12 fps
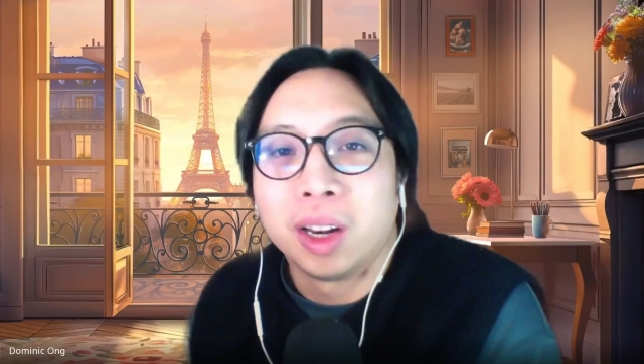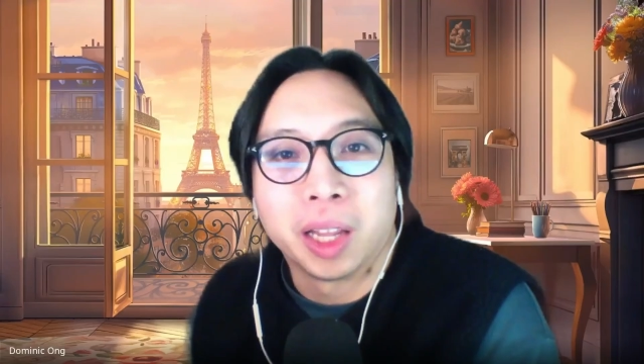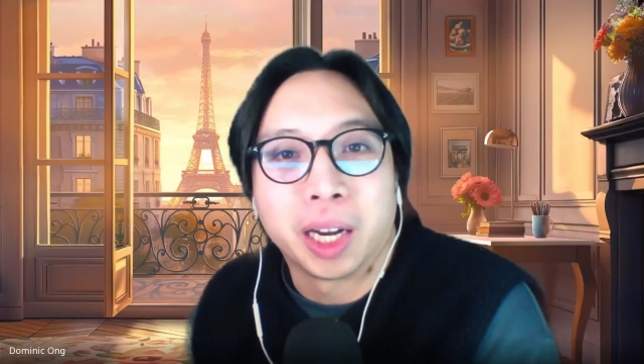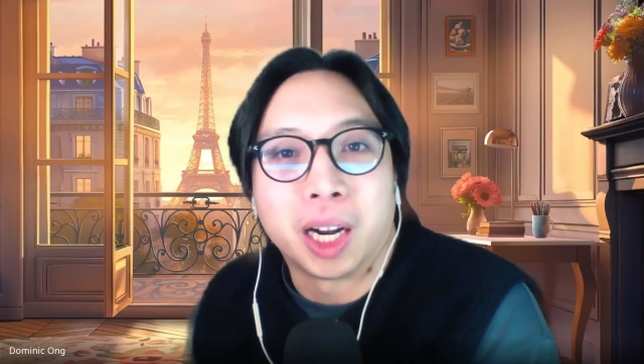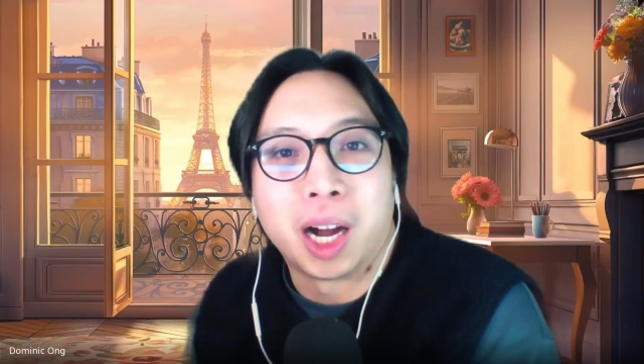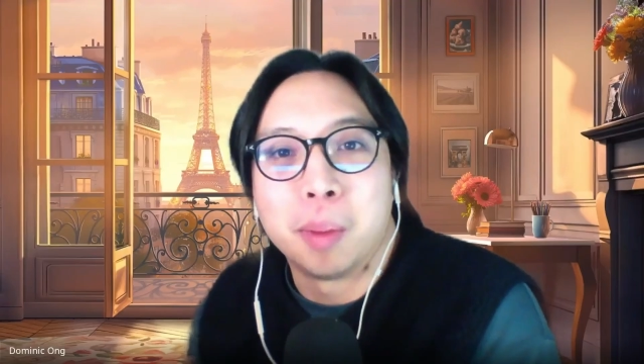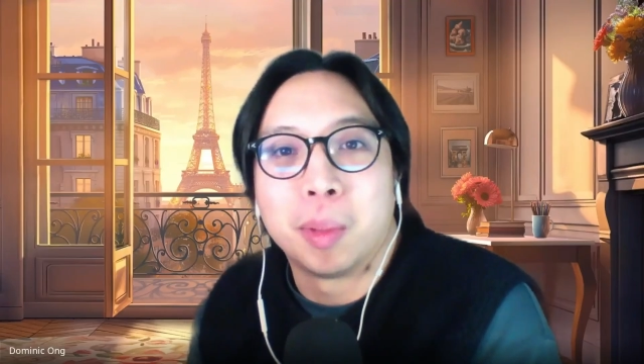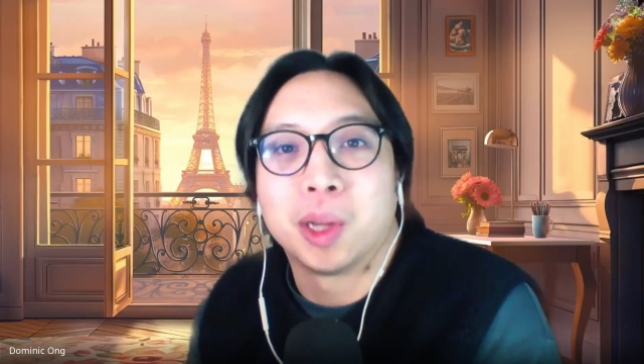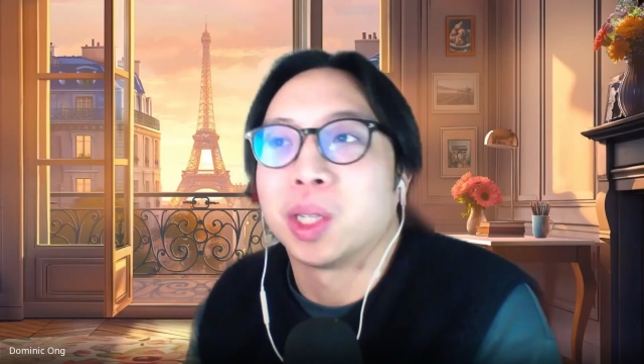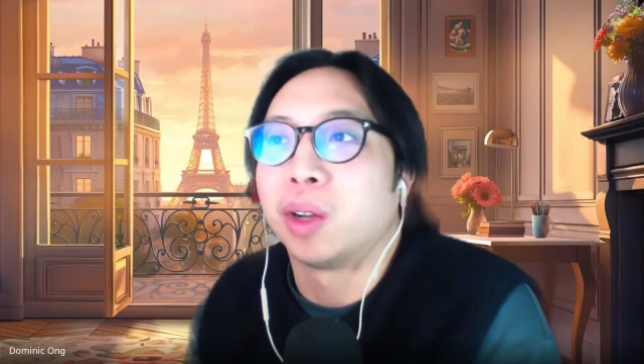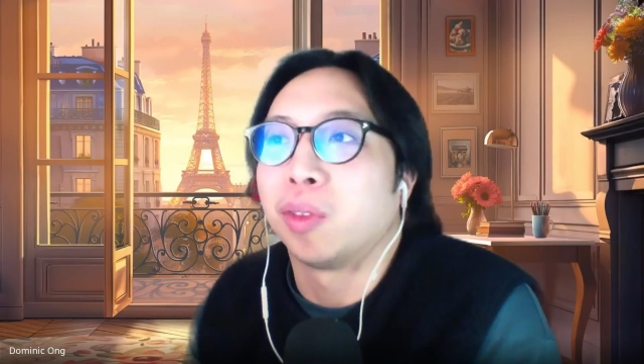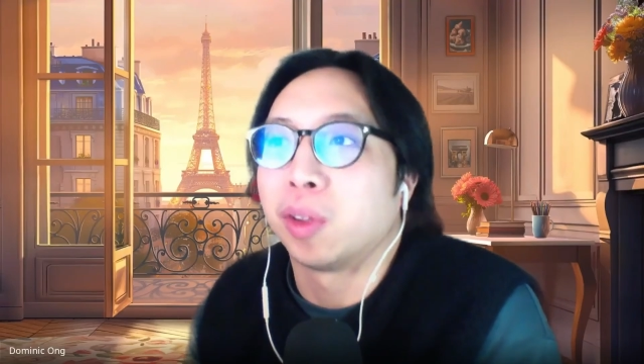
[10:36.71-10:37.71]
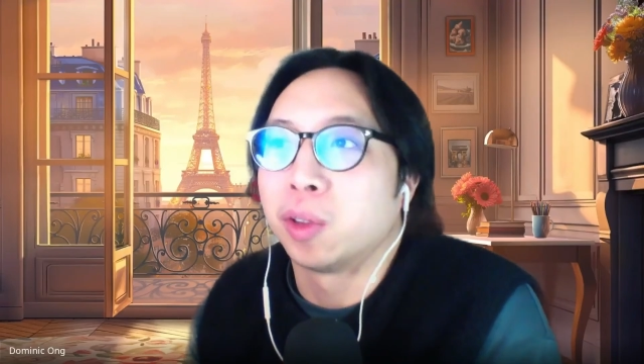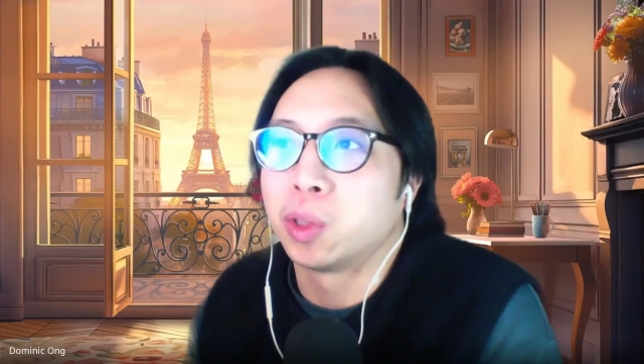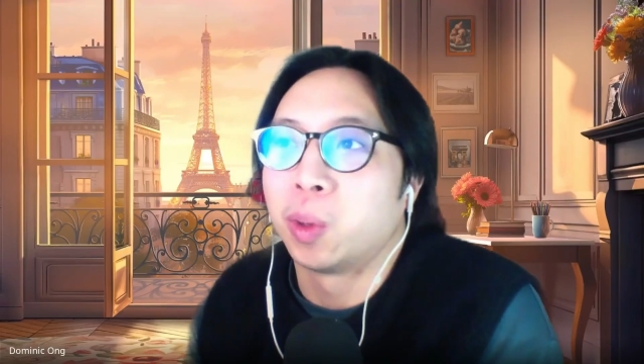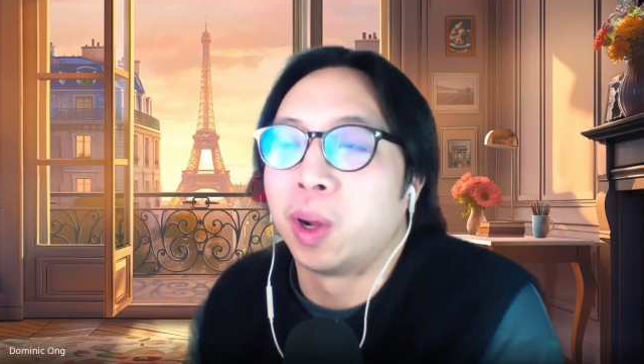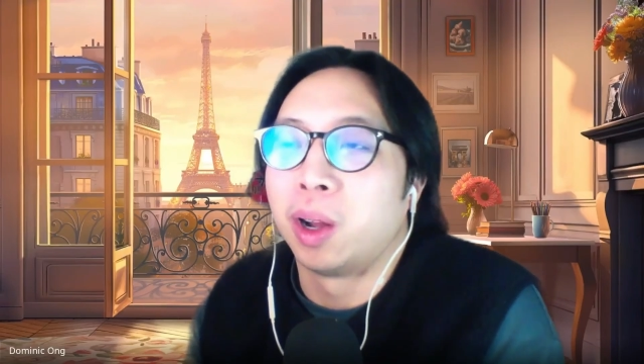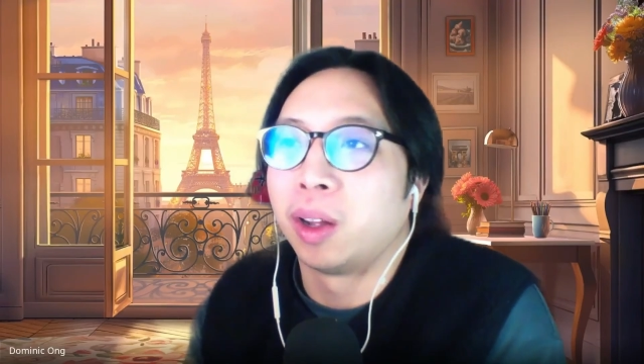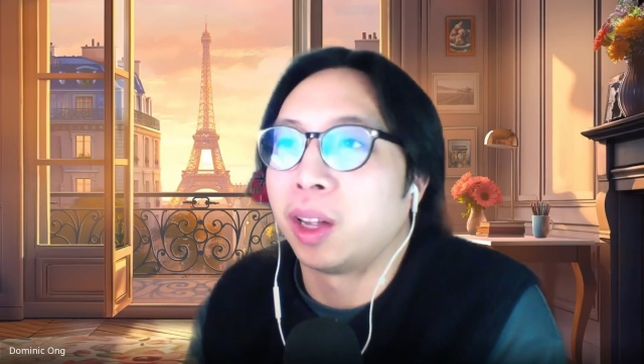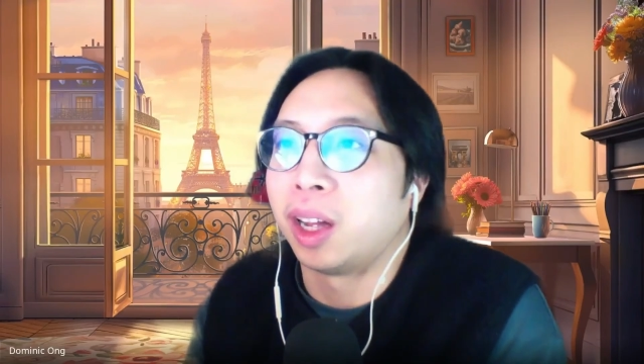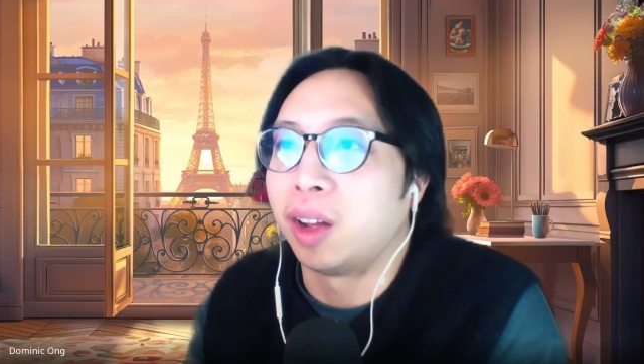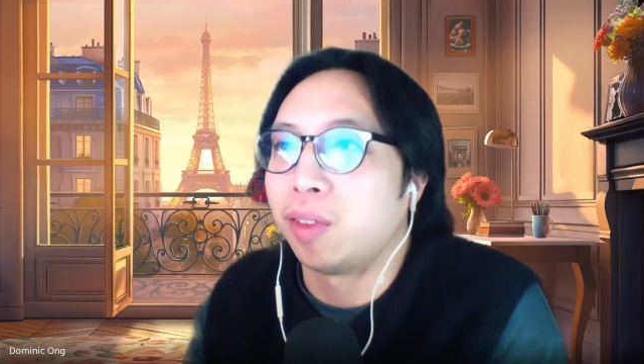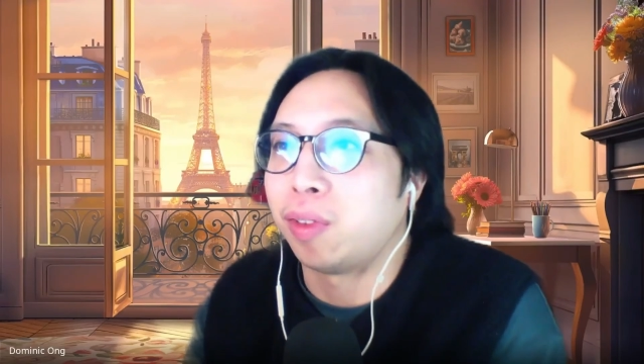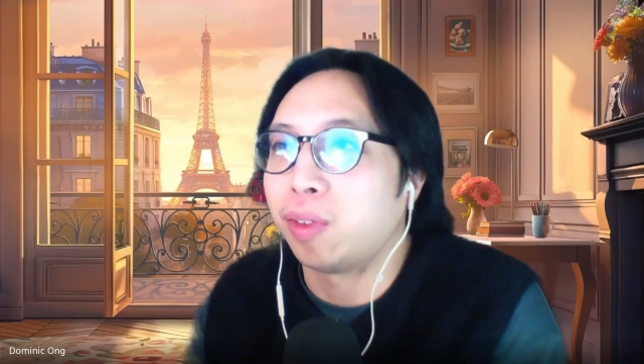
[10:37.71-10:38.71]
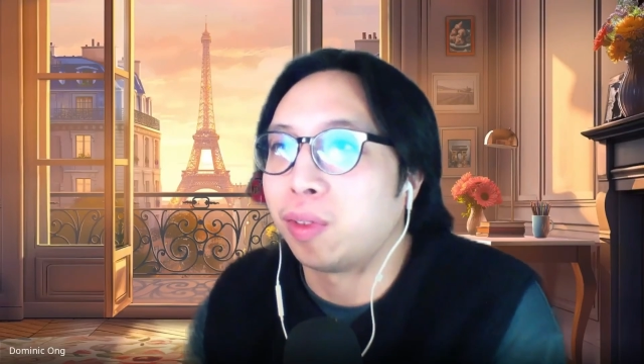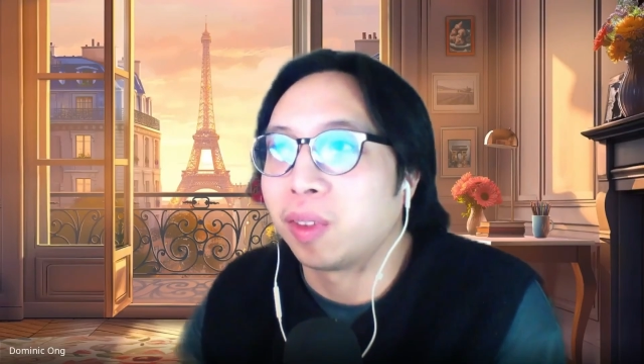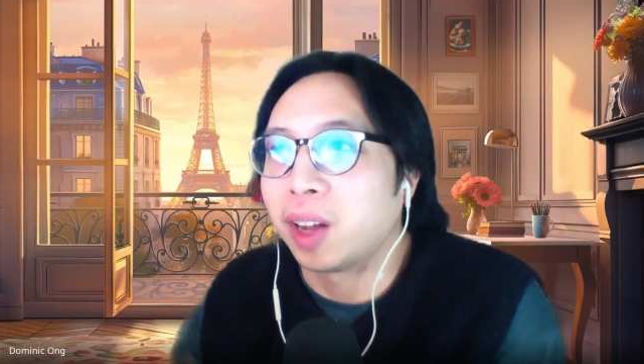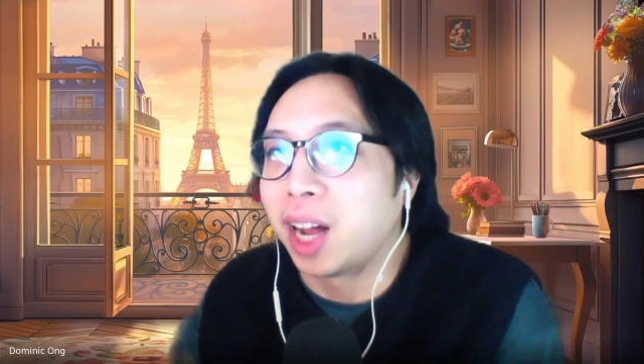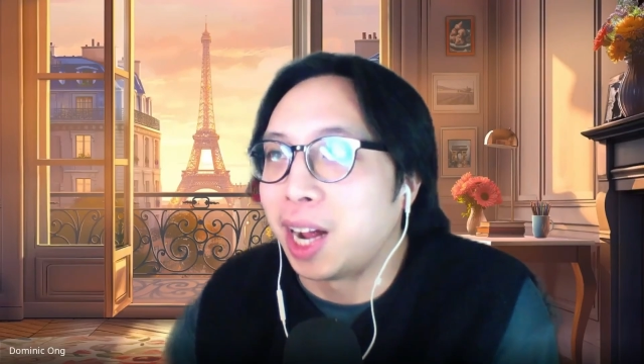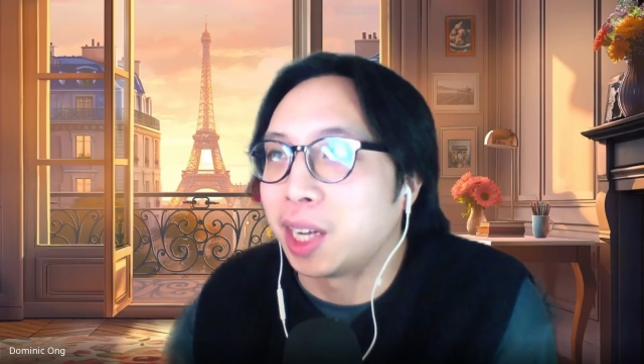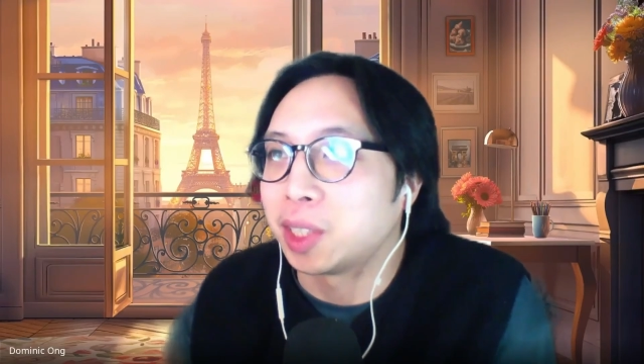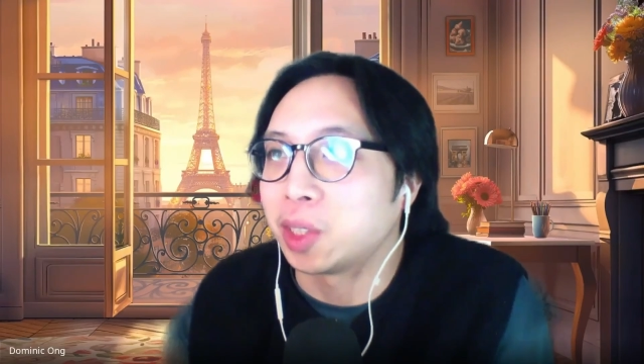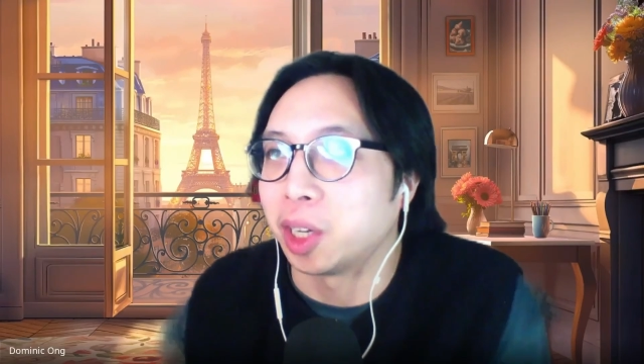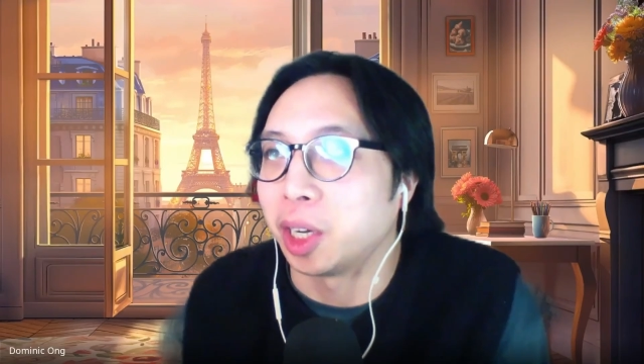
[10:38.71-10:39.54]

I myself as well have asked